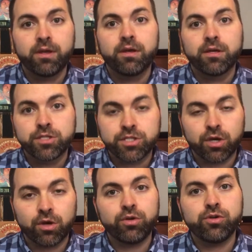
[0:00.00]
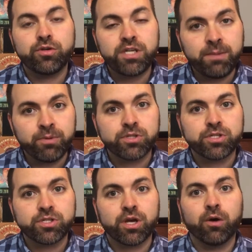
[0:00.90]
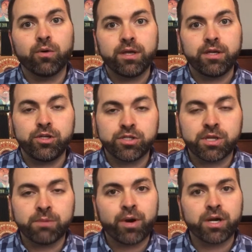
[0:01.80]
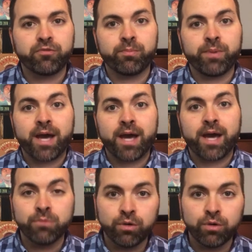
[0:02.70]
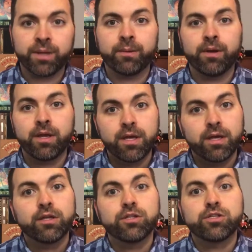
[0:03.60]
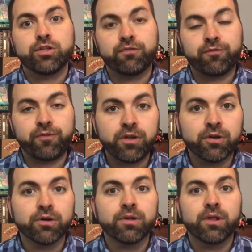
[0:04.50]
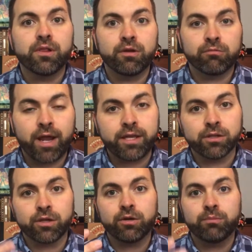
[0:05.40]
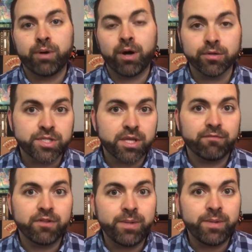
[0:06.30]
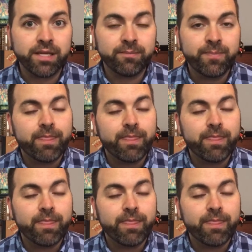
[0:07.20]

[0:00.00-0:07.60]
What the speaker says: So you keep your toe, some part of your body moving to feel the regular pulse of the beat.